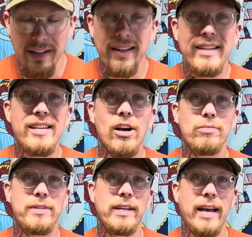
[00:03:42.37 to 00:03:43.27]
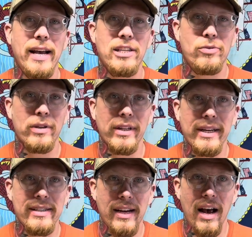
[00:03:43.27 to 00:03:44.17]
This helps the case
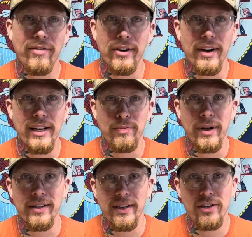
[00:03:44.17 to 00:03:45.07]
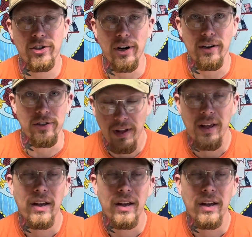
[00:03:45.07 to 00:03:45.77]
release after it has been discharged.